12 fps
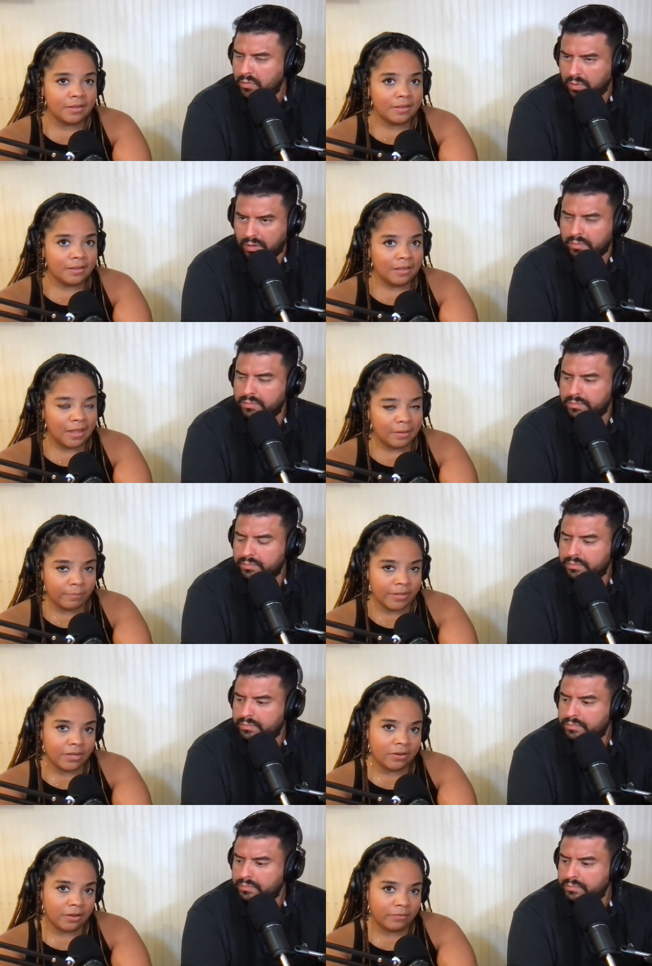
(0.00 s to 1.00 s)
Speaker 1: right. and be
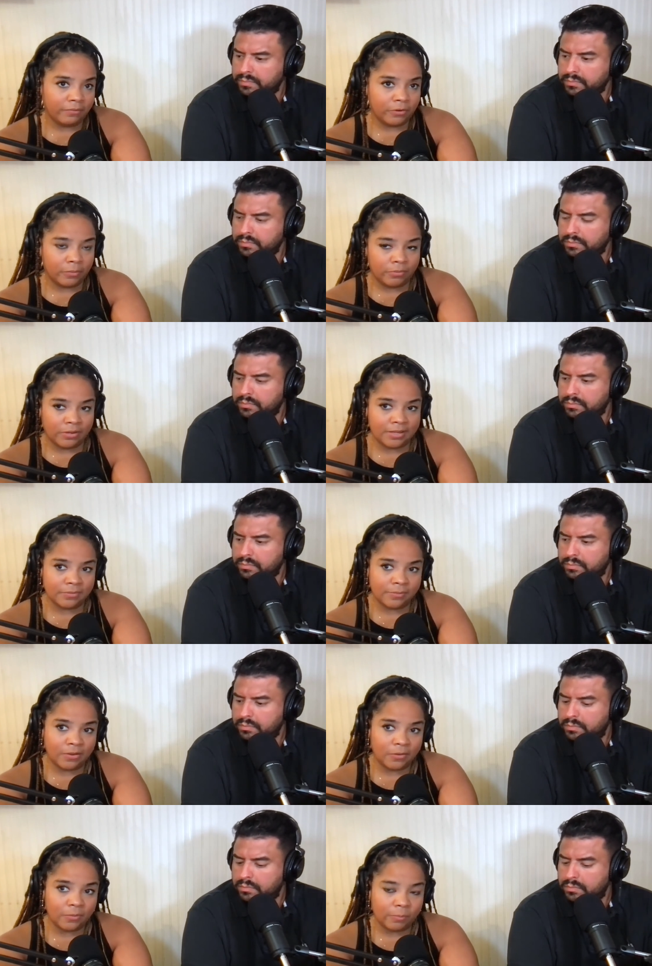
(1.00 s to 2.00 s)
nonverbal as
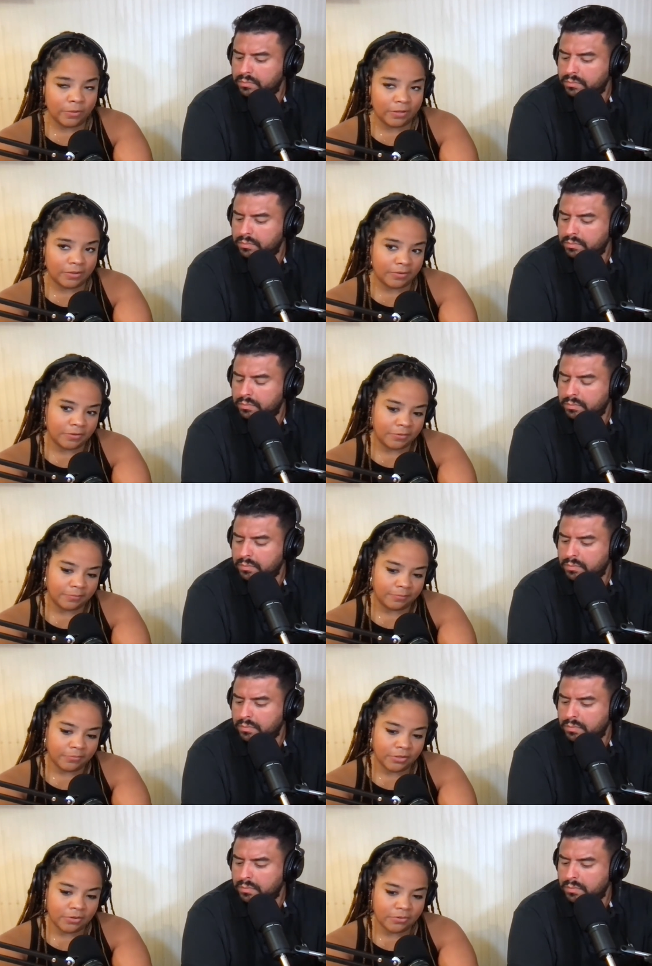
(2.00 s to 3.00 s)
well. But um,
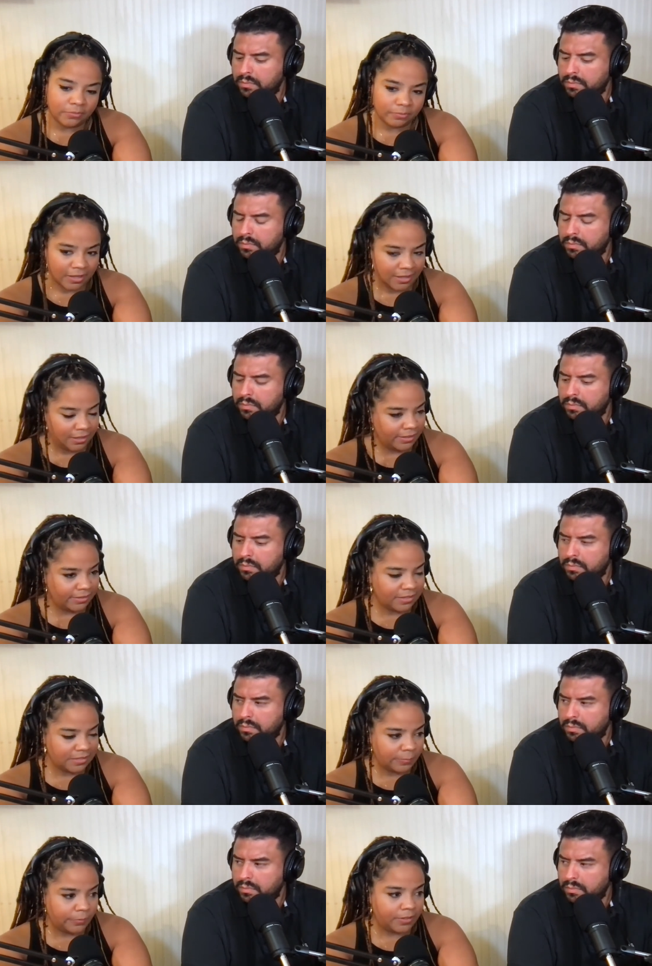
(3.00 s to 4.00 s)
you know, it, it, does a
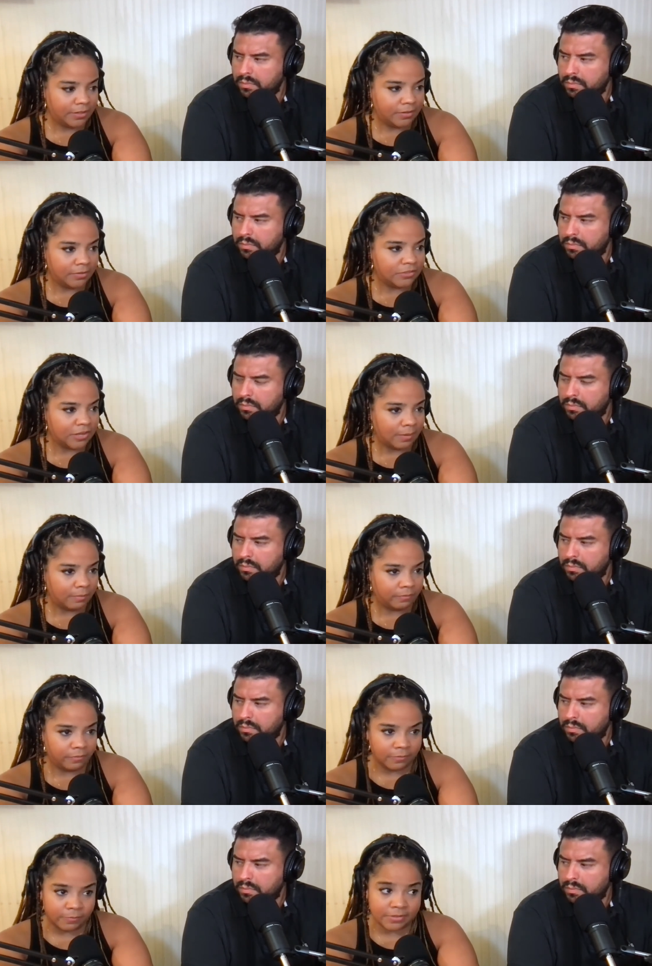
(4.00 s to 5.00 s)
pretty good job of
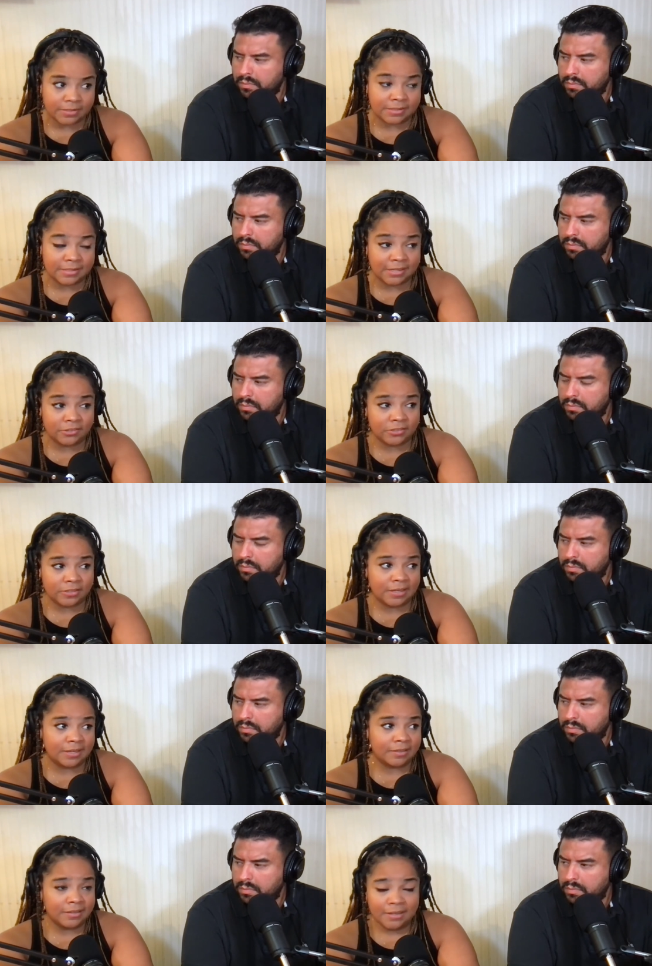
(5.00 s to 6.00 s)
representation and